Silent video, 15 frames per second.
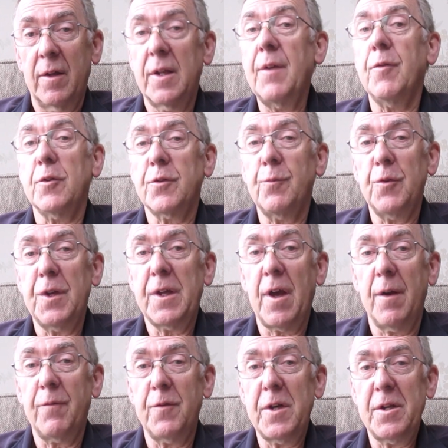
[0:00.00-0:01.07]
Give it some
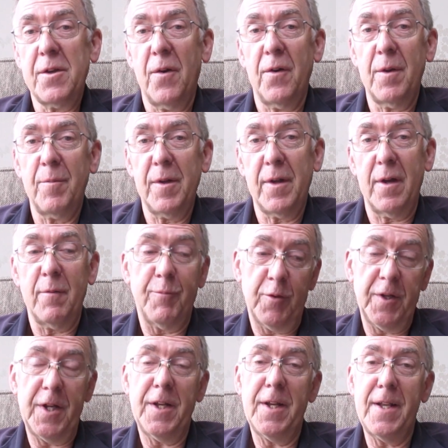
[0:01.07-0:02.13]
recovery time, you know,
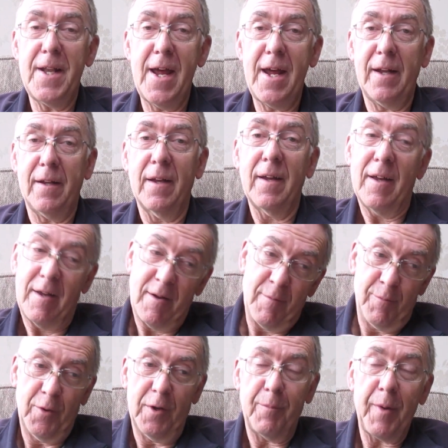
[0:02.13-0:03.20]
put it in a net,
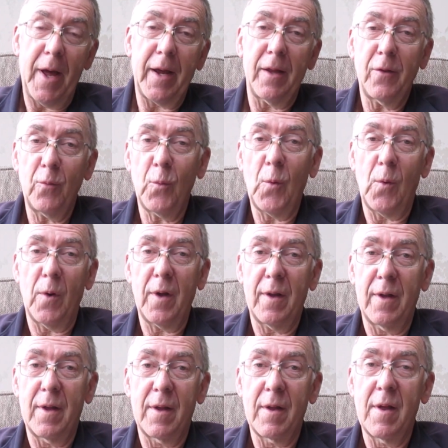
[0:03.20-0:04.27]
put it back in the water.
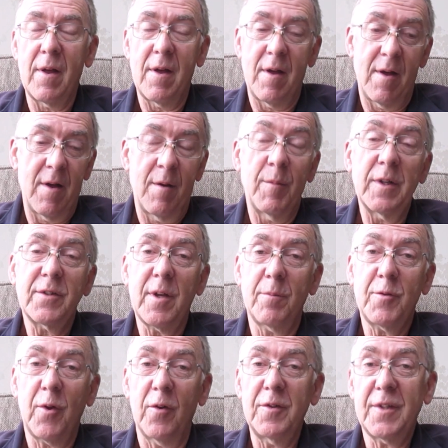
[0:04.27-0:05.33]
But
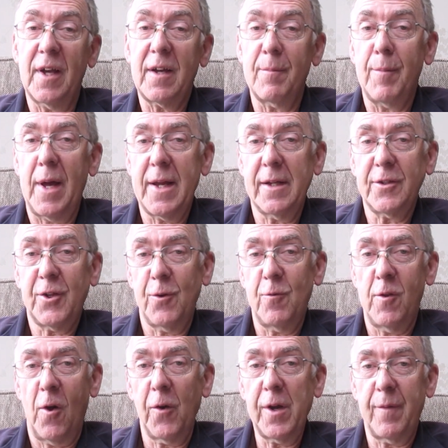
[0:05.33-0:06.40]
sometimes that can make it too
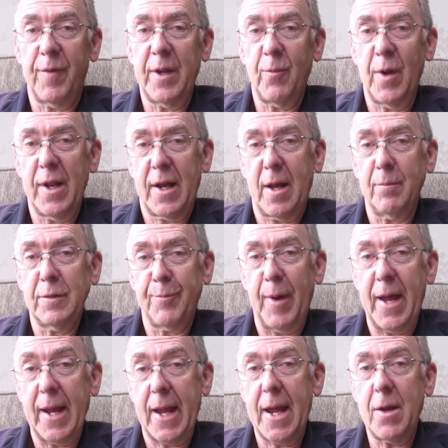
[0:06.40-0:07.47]
lively when it comes
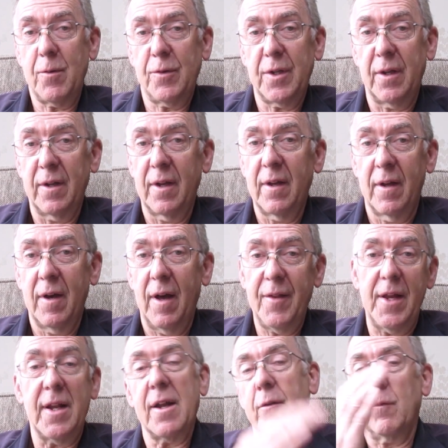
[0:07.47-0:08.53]
back out,
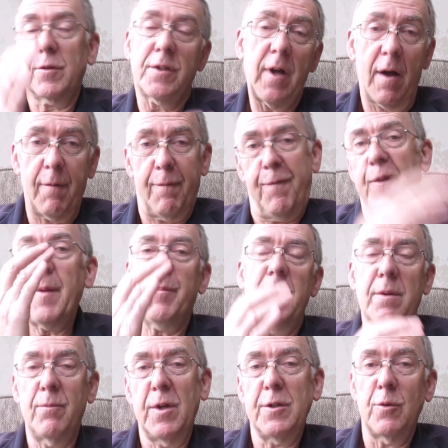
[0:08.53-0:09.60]
and then it will start
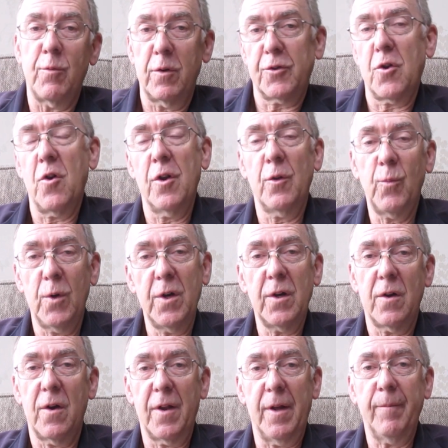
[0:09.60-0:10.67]
flipping when you're trying to
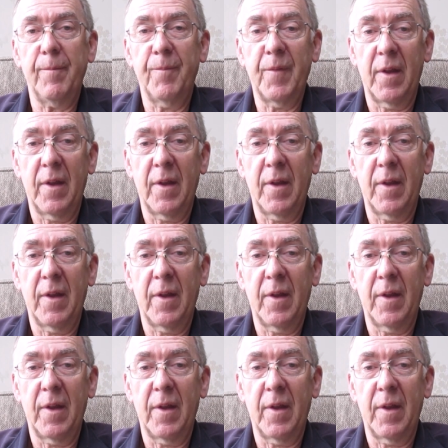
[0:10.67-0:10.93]
work on it.